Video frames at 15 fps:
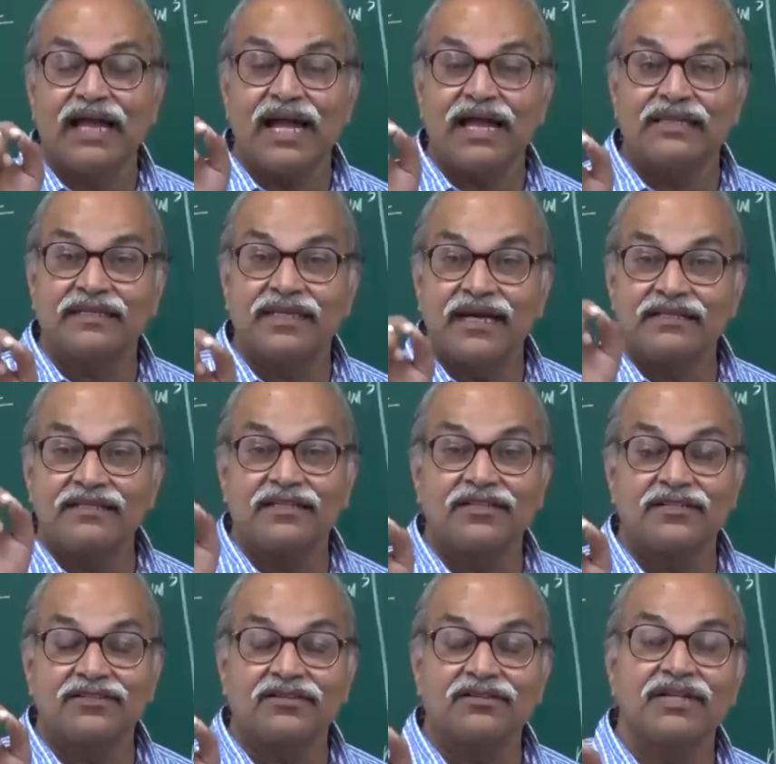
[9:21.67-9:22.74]
and that
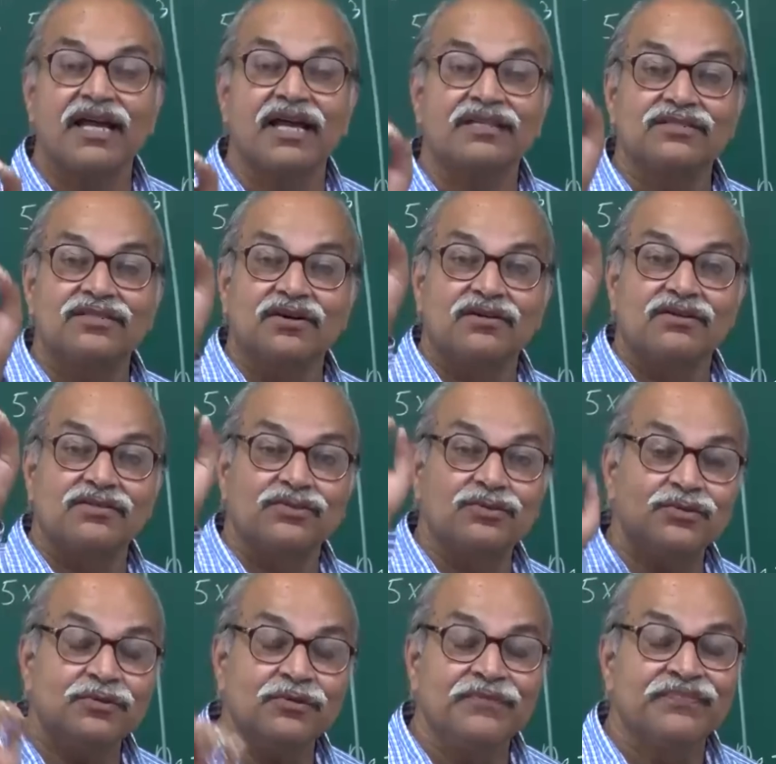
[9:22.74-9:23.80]
electron has gone
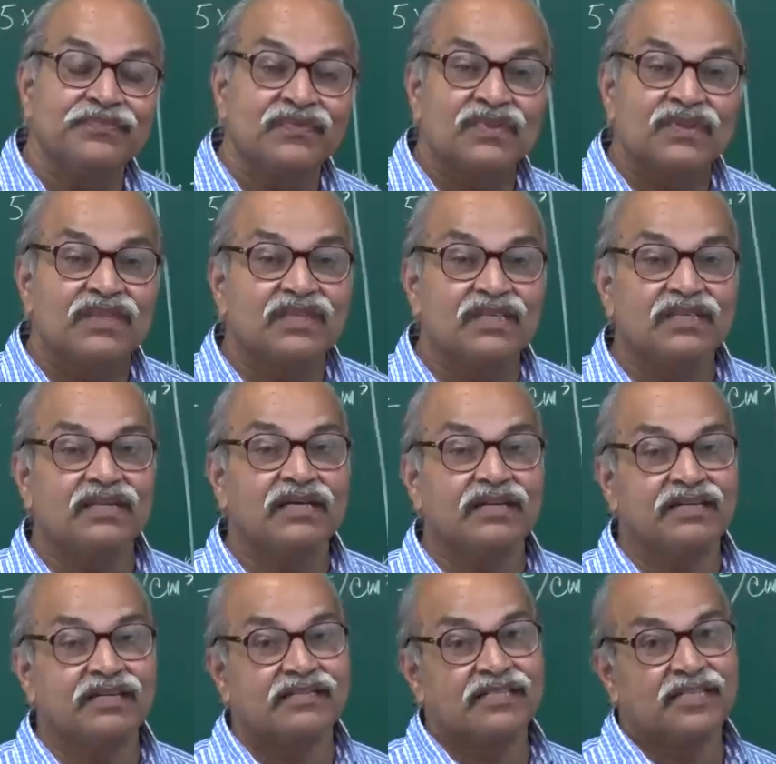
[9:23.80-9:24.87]
to the
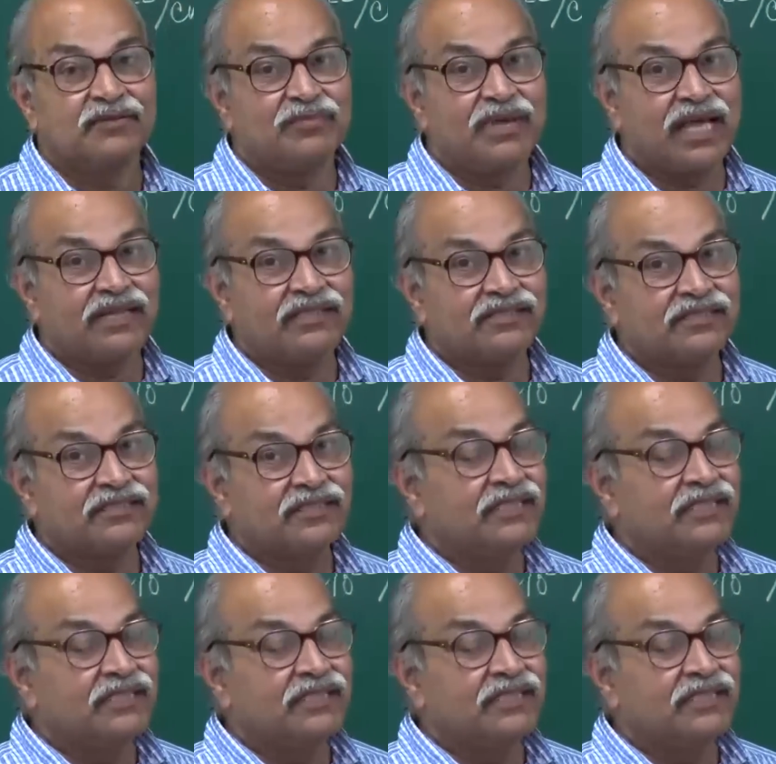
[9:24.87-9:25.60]
conduction band.